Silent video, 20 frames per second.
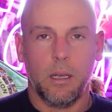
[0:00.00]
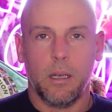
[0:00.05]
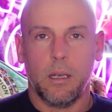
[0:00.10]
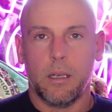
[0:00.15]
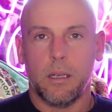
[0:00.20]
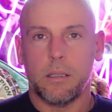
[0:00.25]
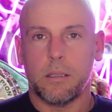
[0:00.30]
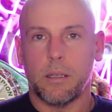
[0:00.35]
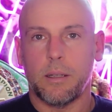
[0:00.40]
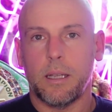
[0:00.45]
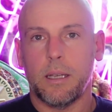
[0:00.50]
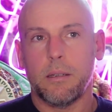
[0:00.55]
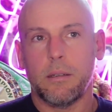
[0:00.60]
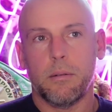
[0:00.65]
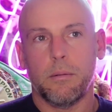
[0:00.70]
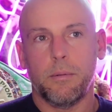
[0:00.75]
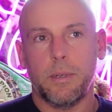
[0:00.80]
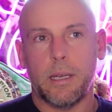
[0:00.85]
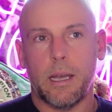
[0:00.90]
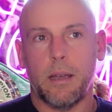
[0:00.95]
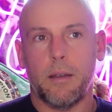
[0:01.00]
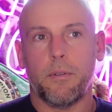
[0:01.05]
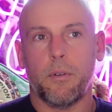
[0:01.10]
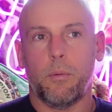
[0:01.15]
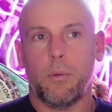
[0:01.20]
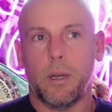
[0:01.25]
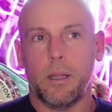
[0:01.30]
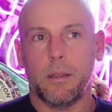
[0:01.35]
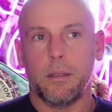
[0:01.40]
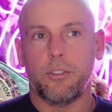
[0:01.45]
So then we have
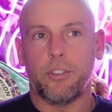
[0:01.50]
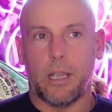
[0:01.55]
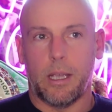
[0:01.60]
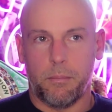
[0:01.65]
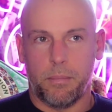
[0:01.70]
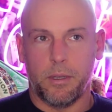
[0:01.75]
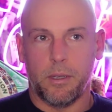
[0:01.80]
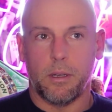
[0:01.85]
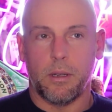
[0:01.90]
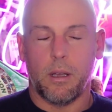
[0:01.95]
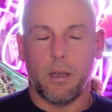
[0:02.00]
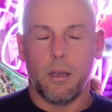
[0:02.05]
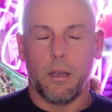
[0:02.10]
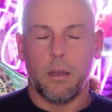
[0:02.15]
one champion.